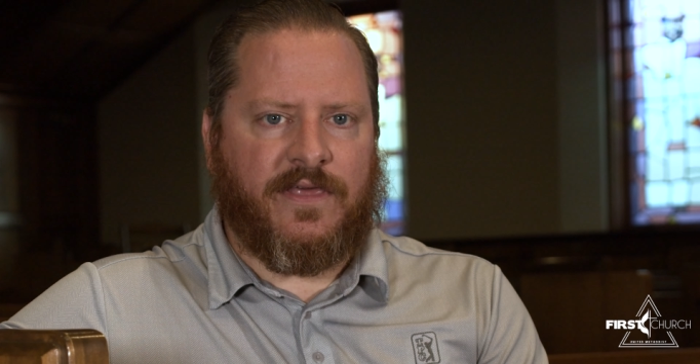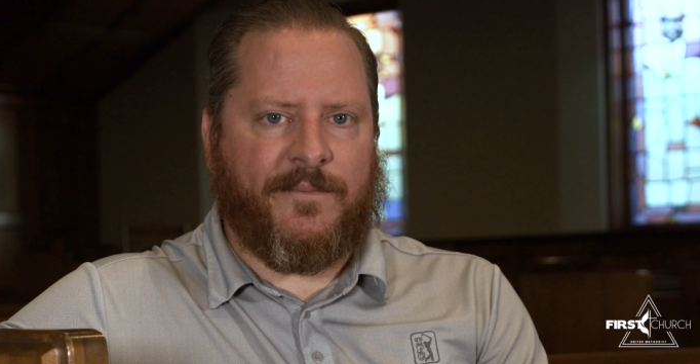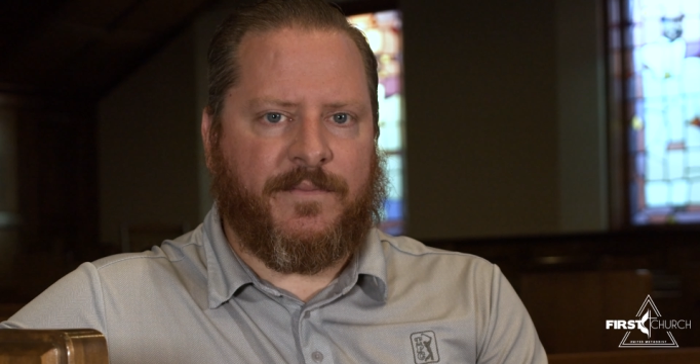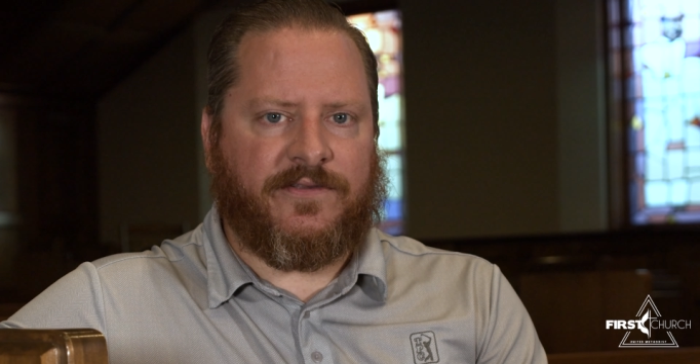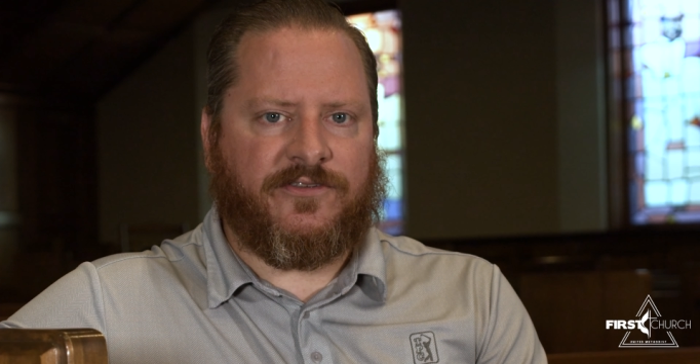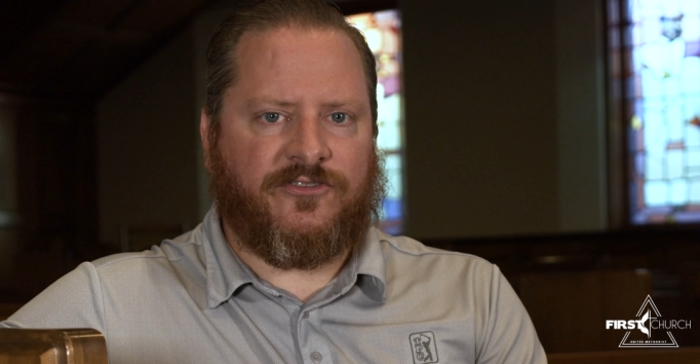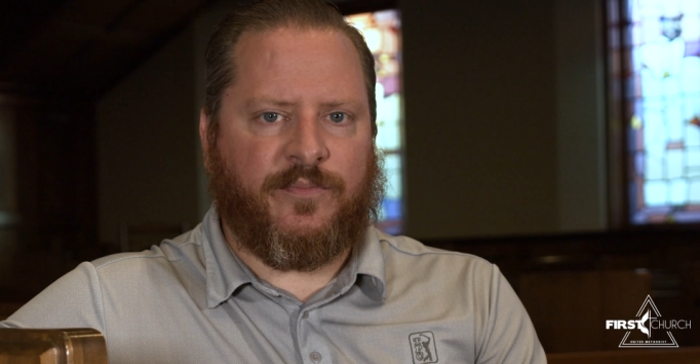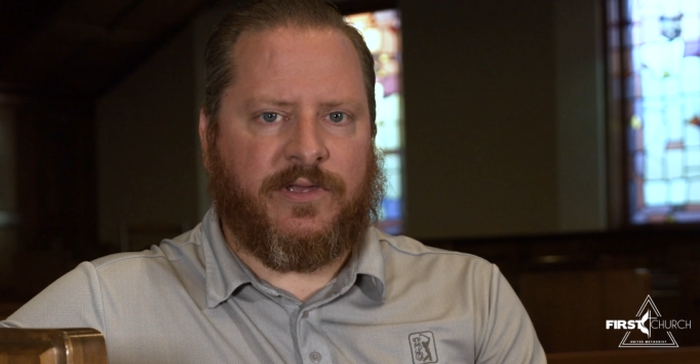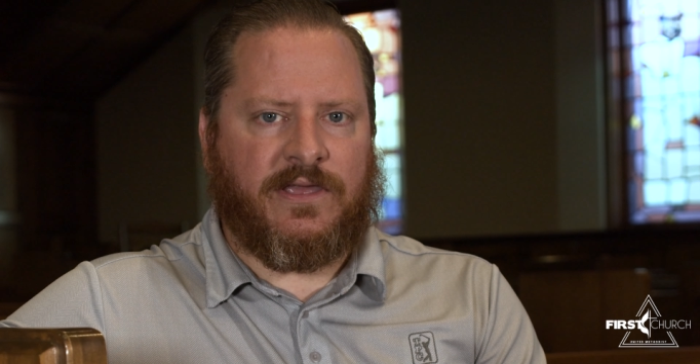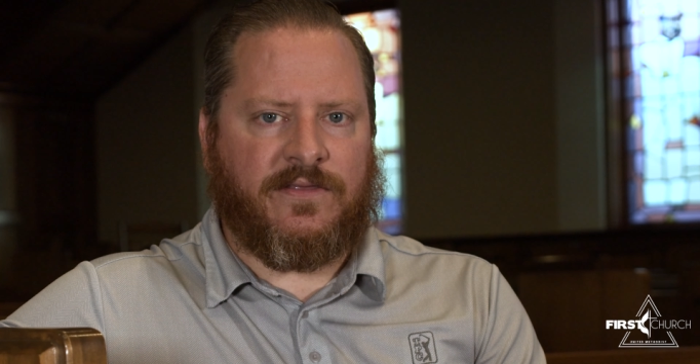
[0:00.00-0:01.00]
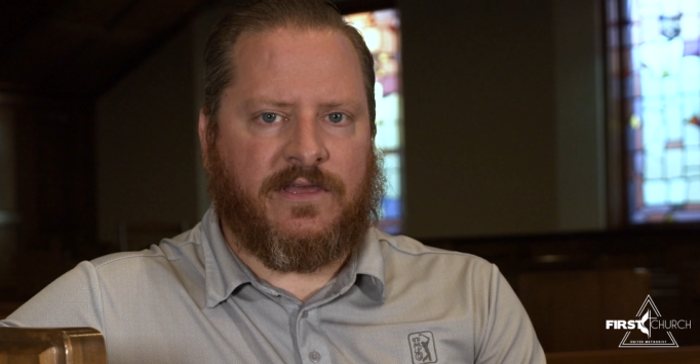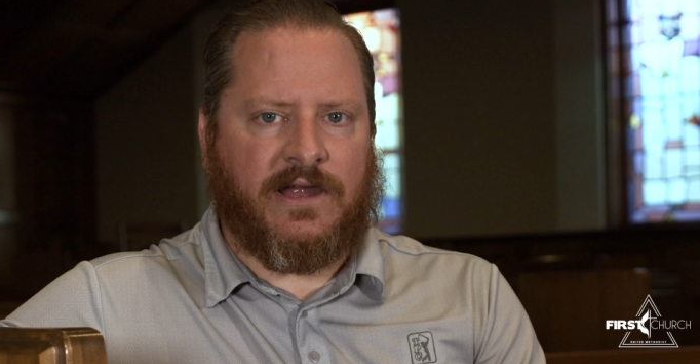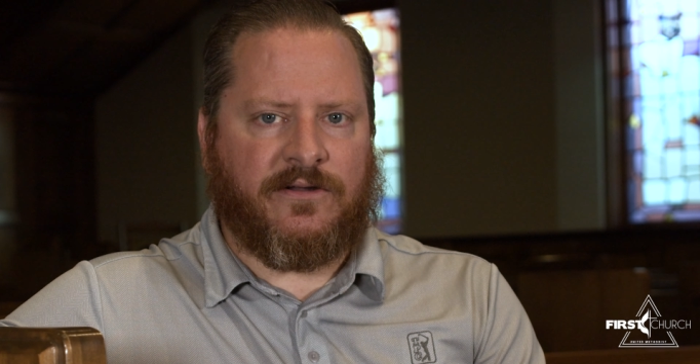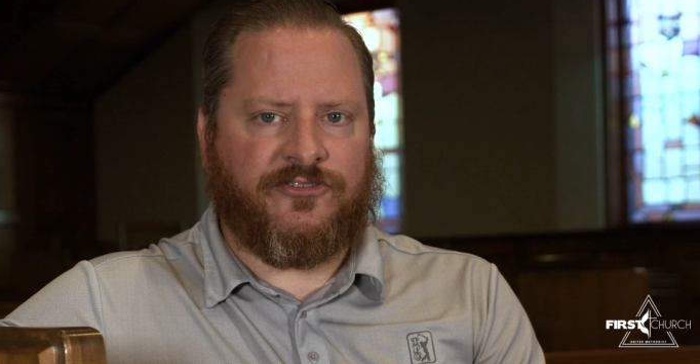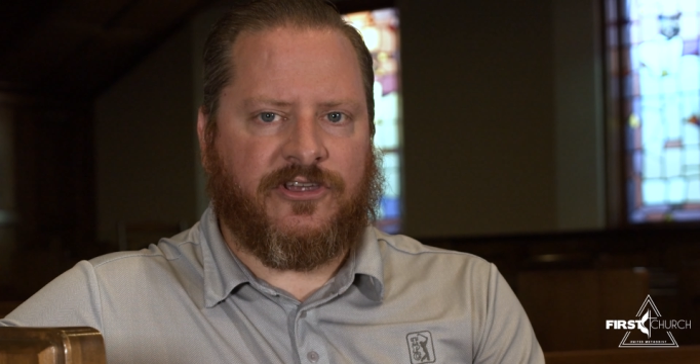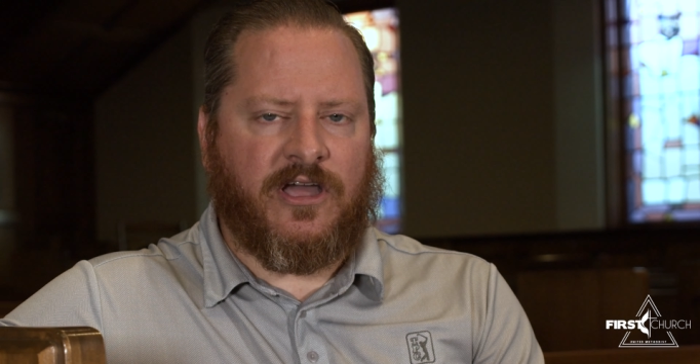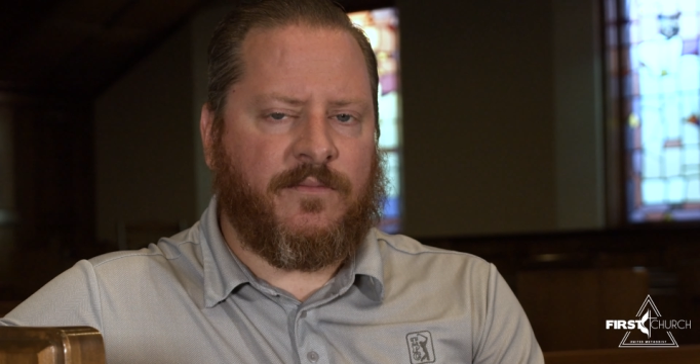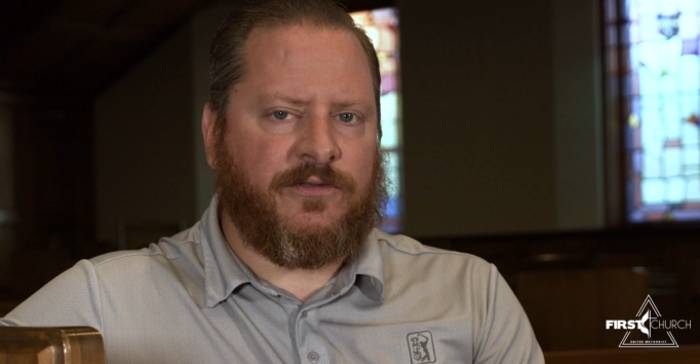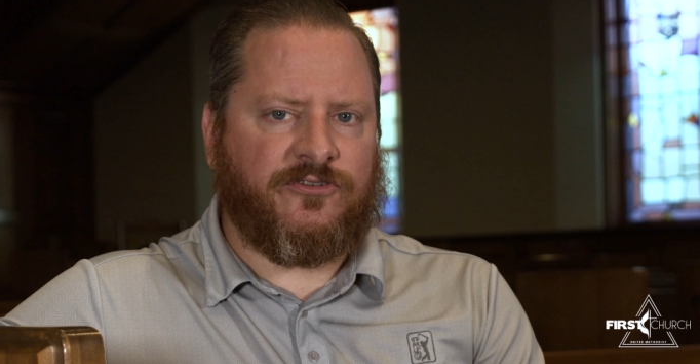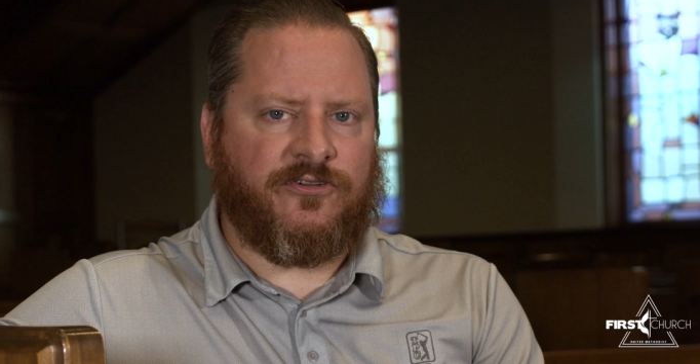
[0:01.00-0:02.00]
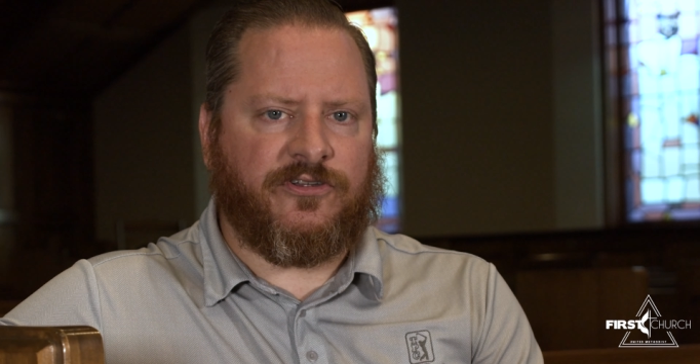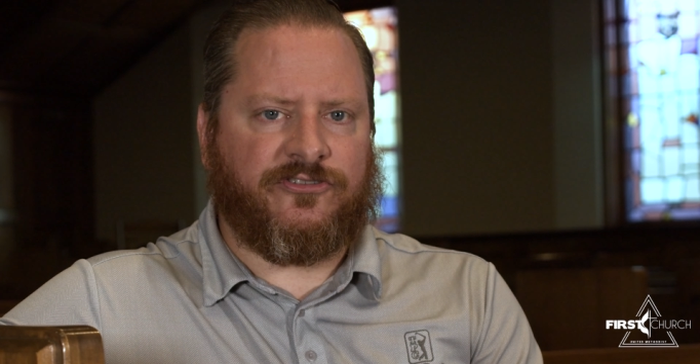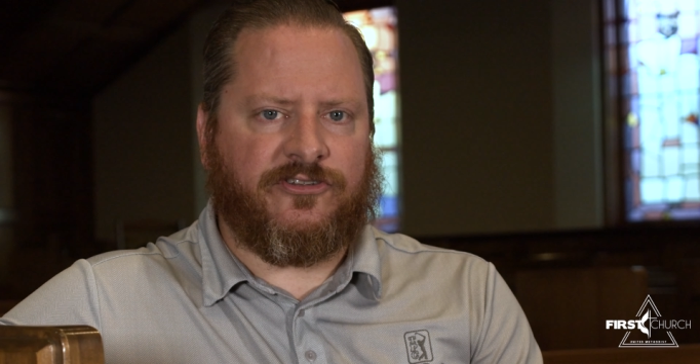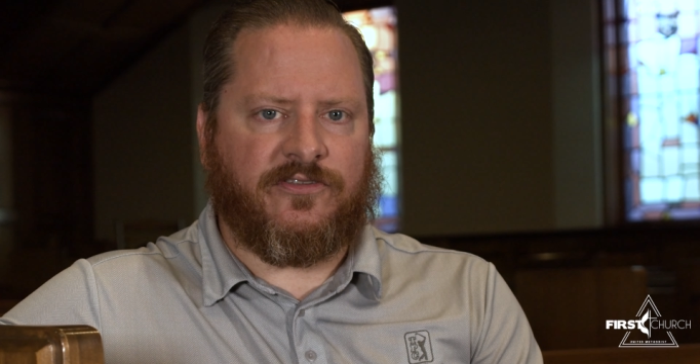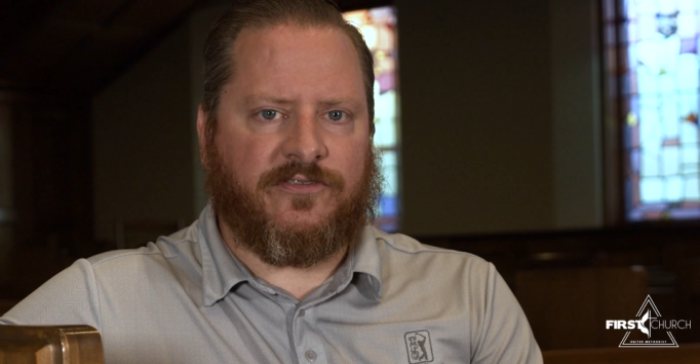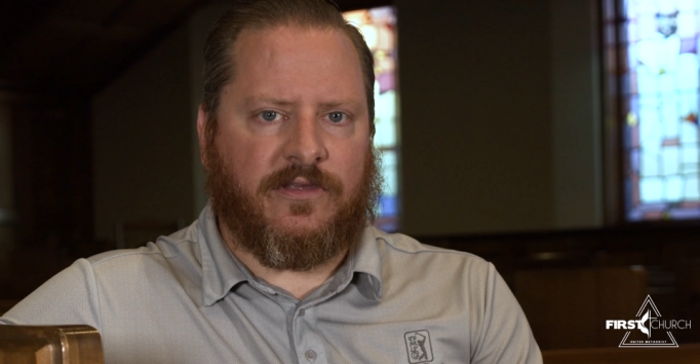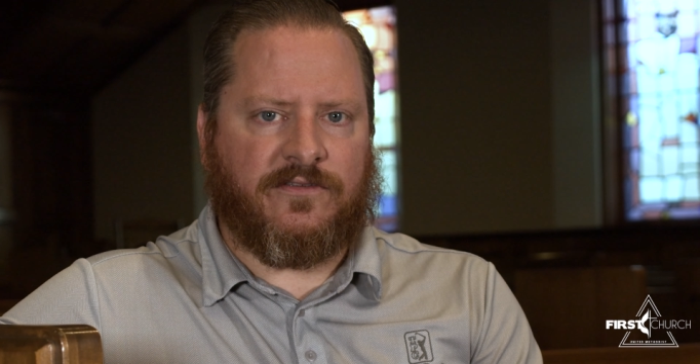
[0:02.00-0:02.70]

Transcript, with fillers: that message being that our job as Christians